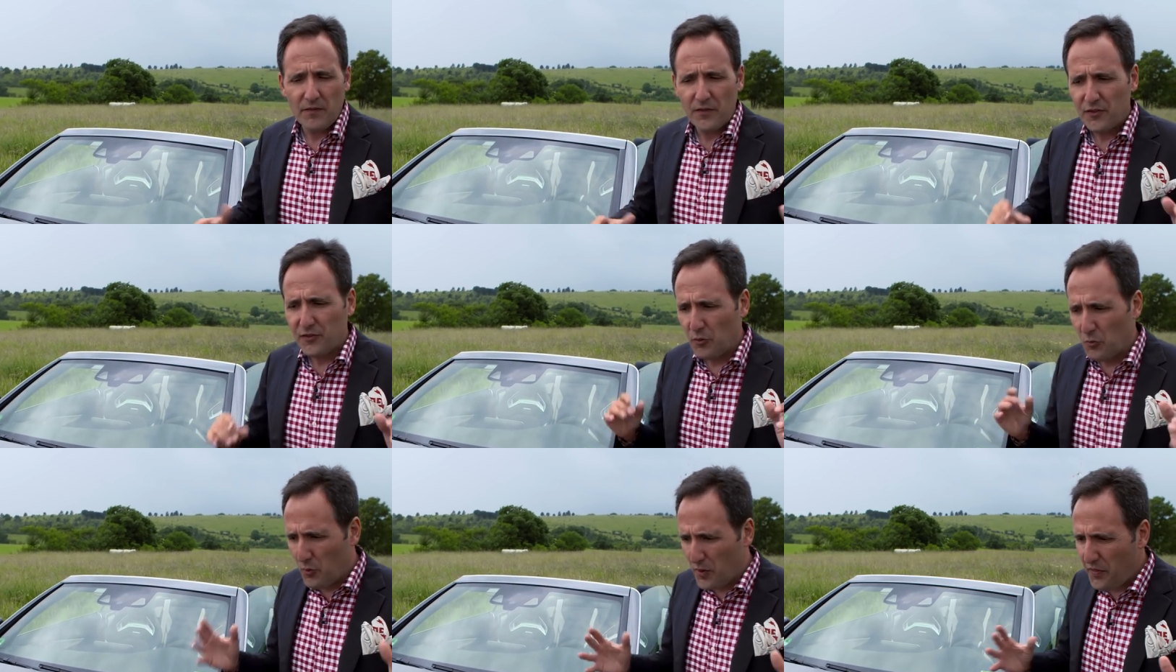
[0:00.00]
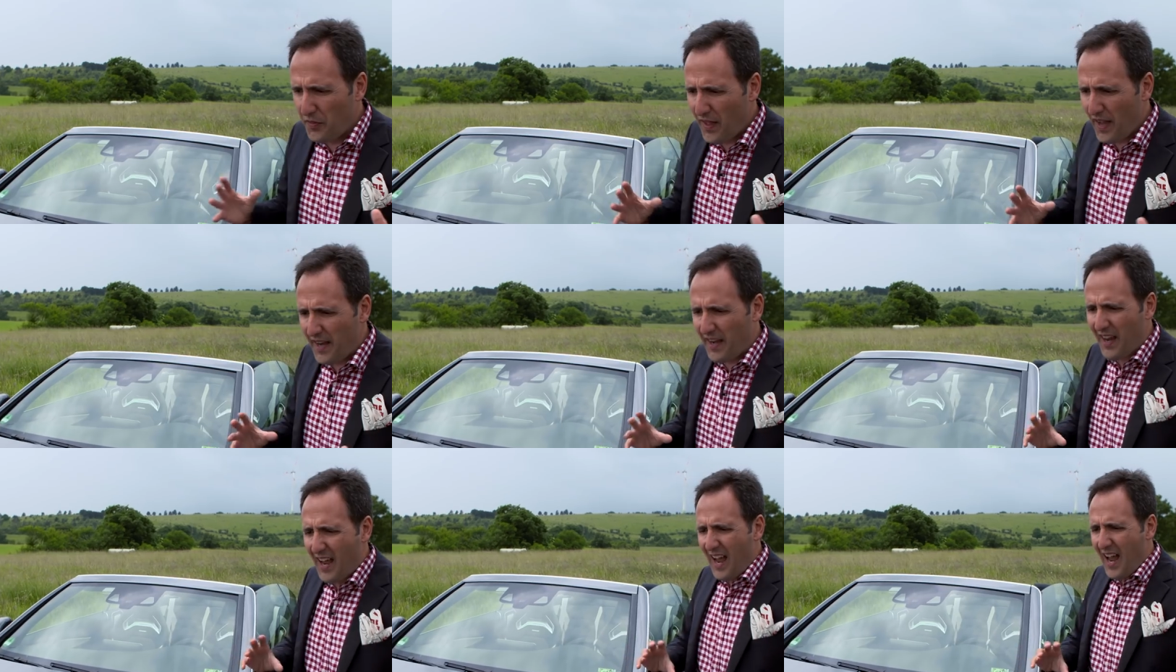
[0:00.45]
So with
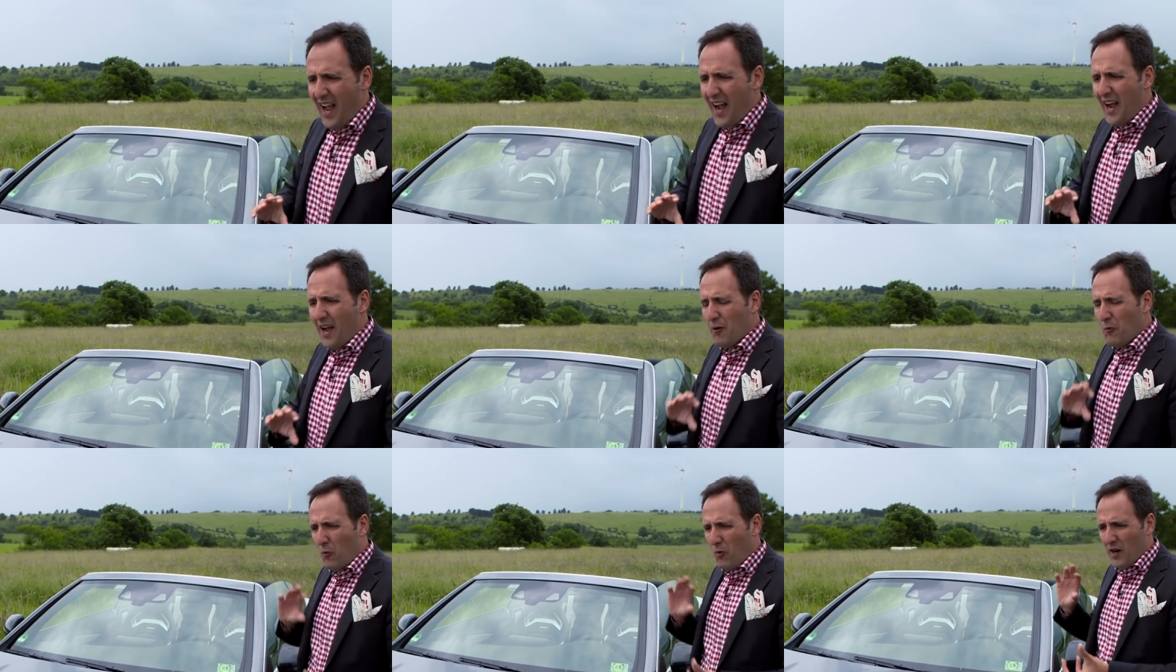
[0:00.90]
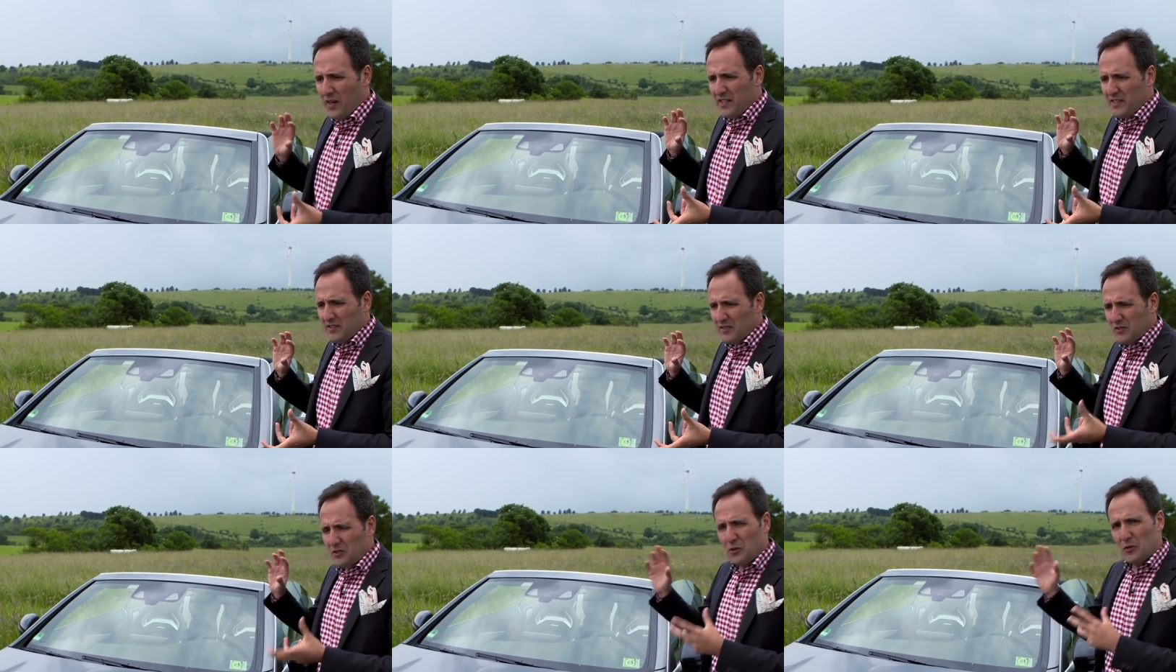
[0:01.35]
that, I
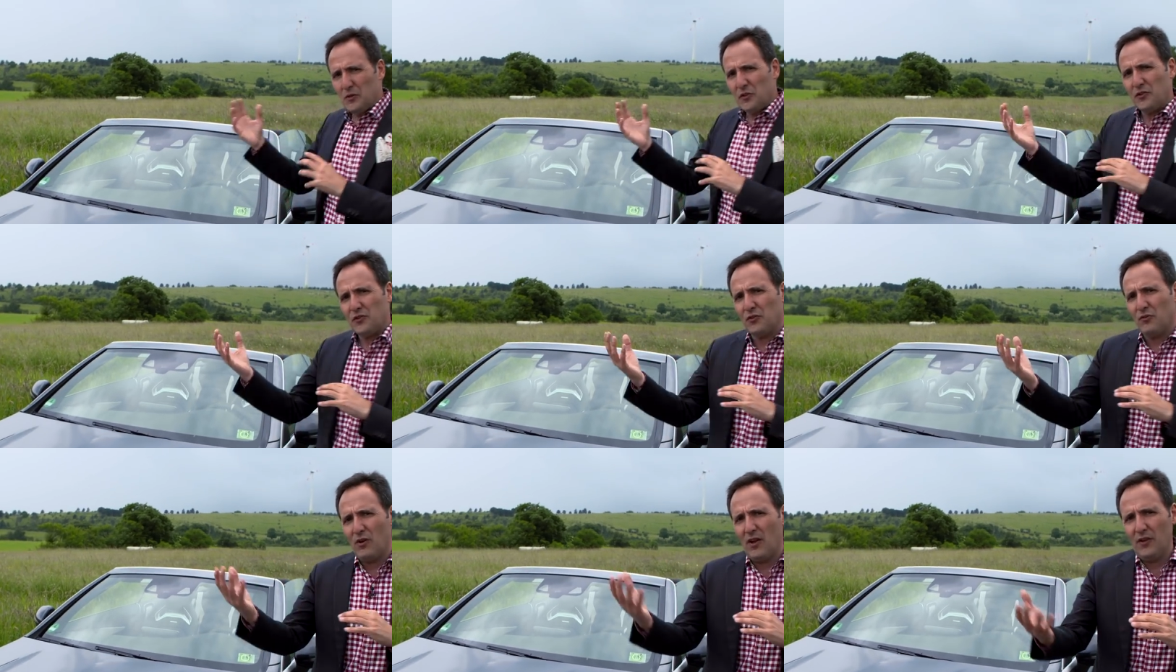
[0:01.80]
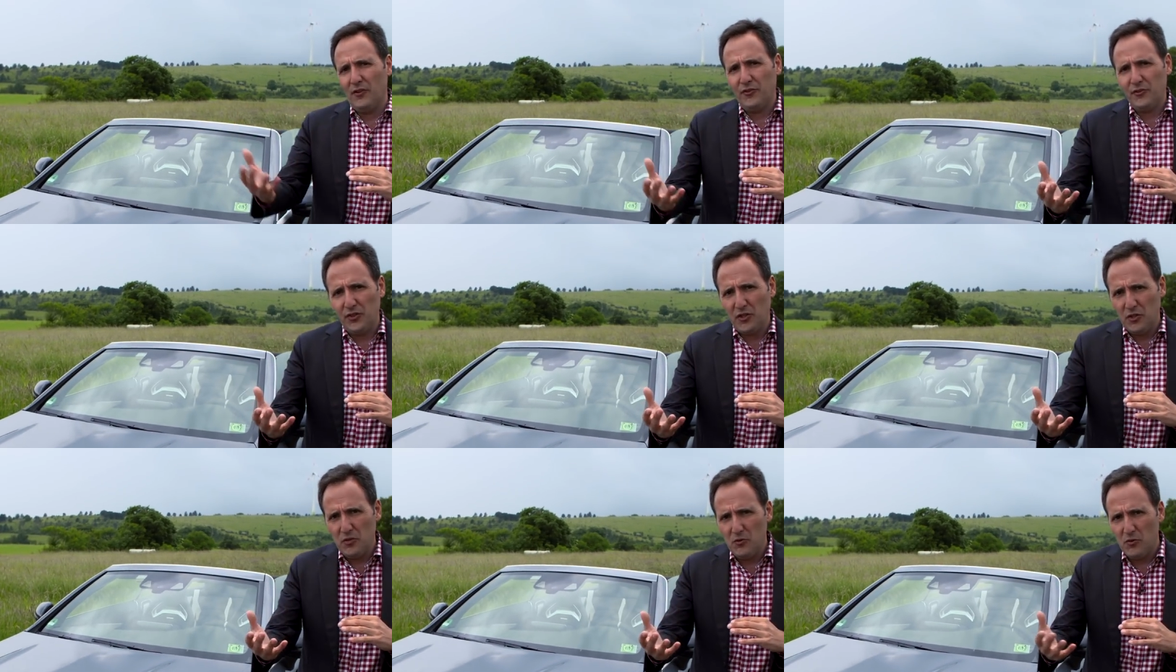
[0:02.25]
wanna turn this around
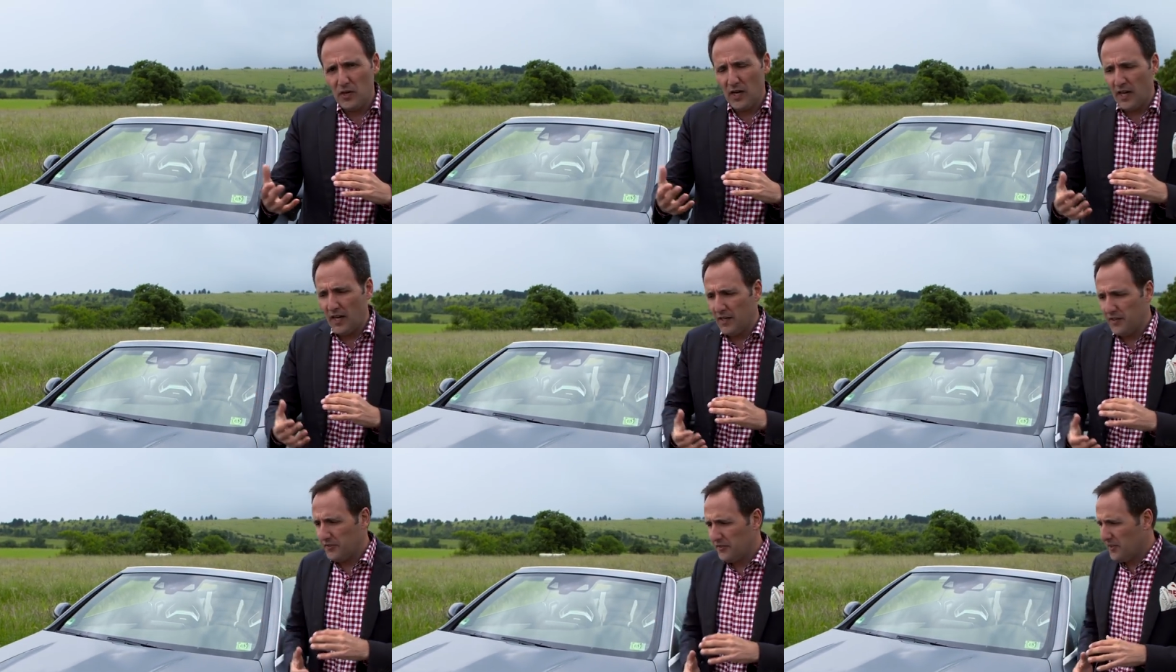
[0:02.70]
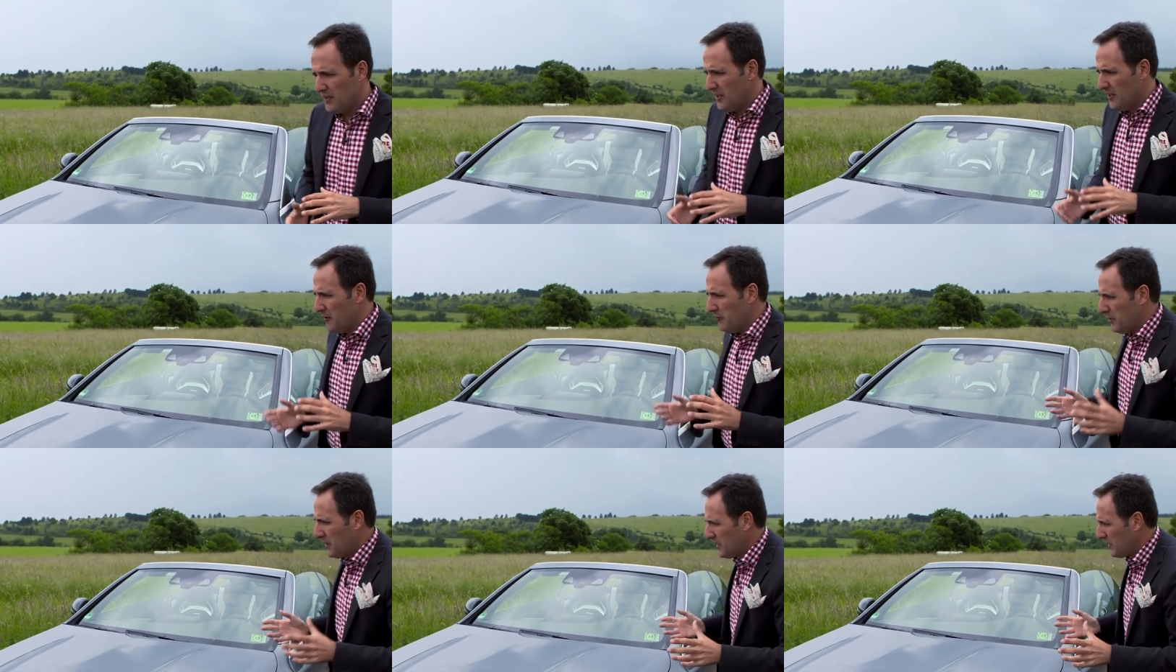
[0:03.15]
to you guys
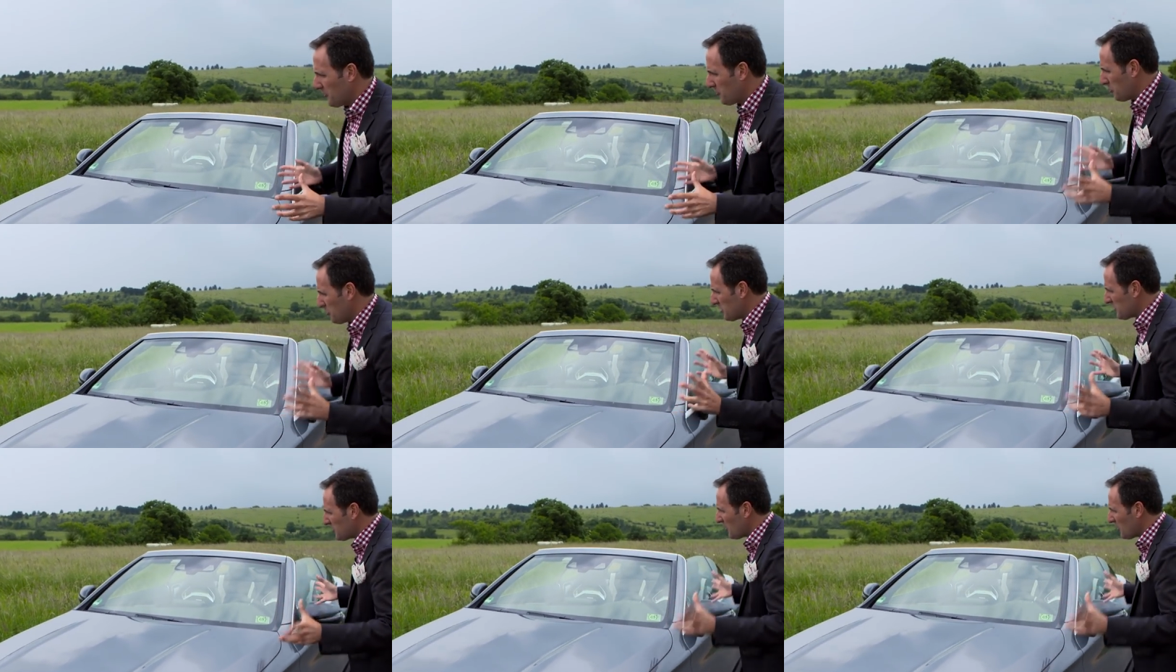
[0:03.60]
because we're